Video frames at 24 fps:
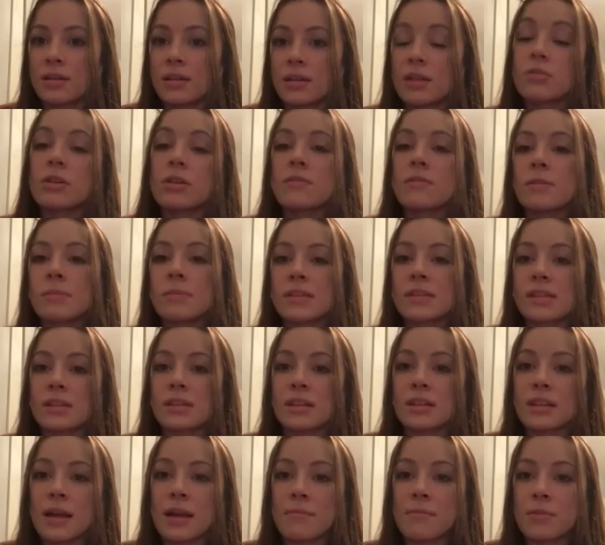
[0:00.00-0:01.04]

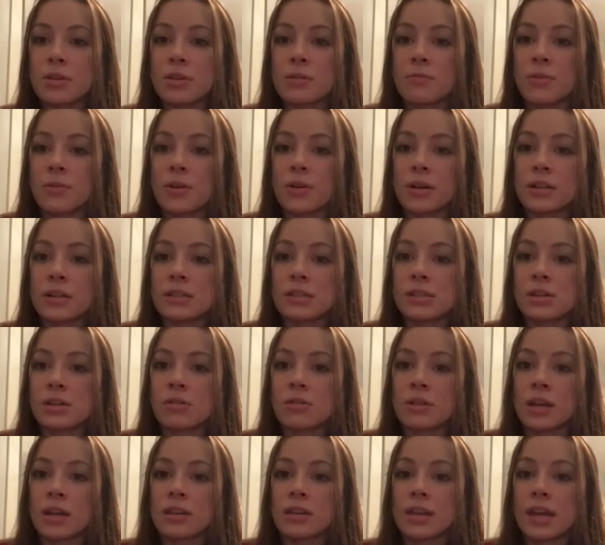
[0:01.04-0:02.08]
something that I'm looking forward to.
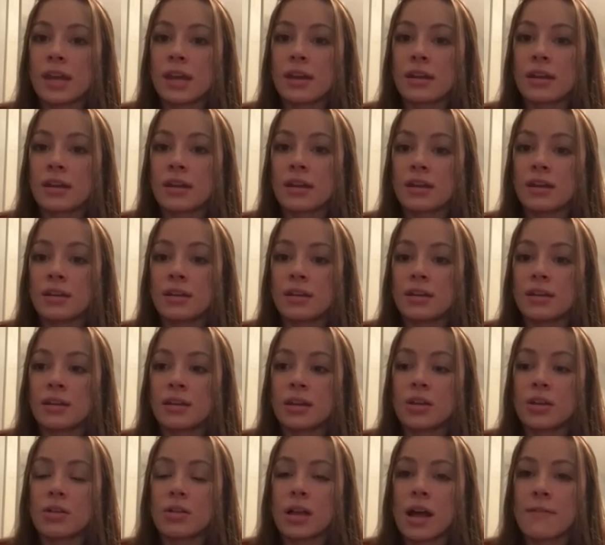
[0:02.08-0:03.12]
And I think
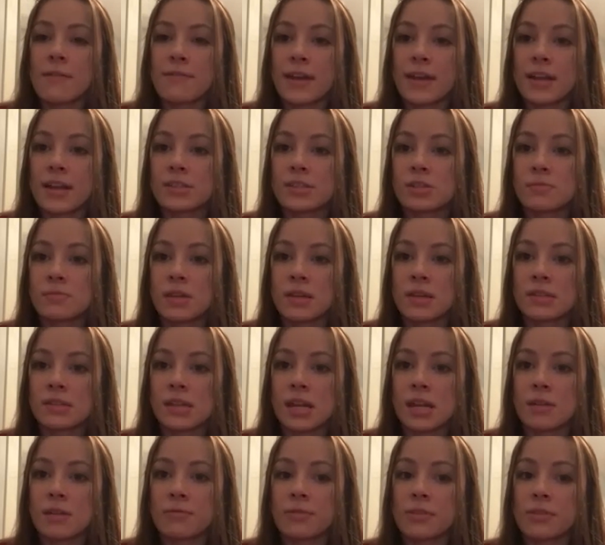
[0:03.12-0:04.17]
a lot of fans are going to be
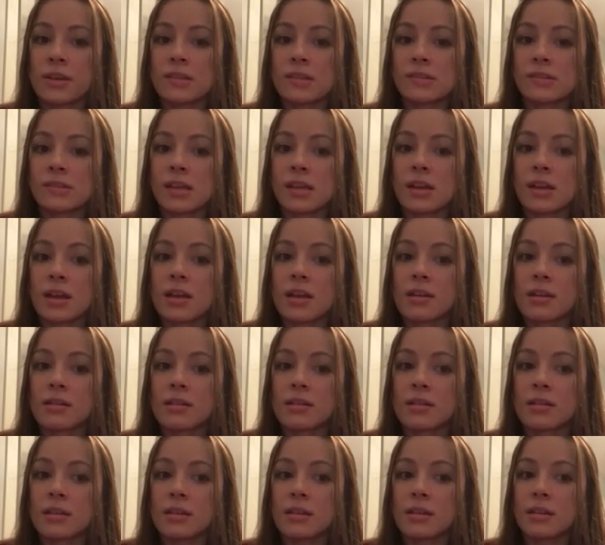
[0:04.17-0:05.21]
excited for this
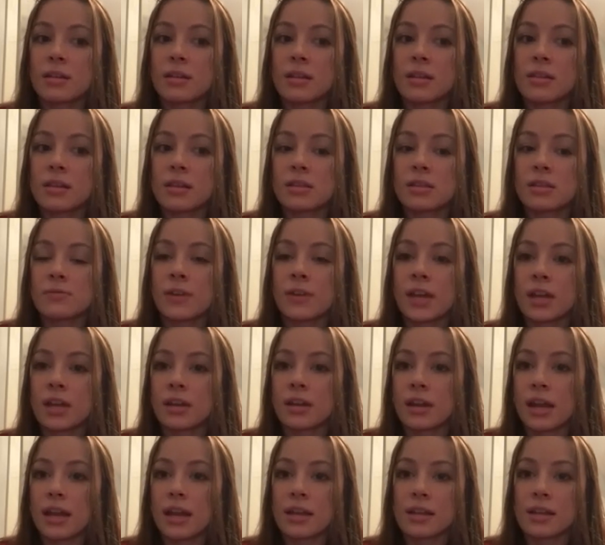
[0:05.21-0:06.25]
fight,
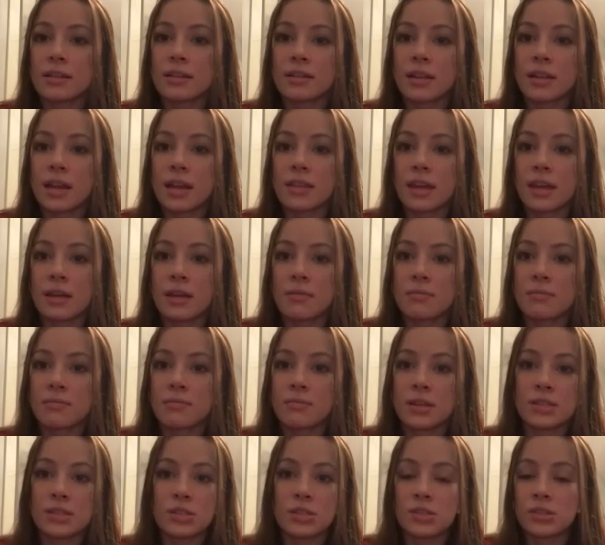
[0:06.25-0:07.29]
and I think
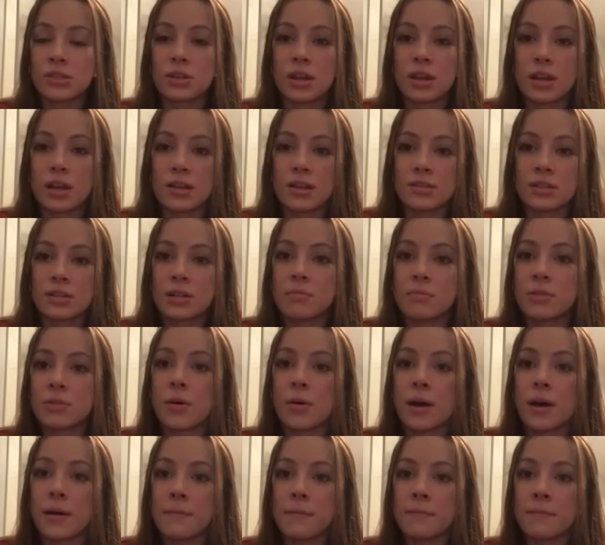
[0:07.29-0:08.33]
it's going to
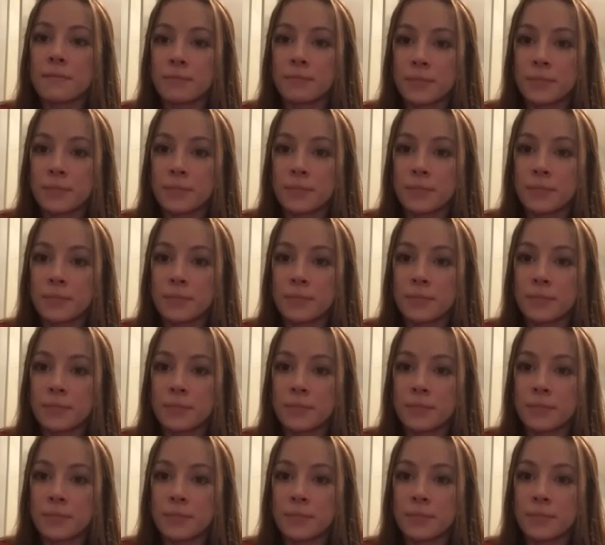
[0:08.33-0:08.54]
blow up.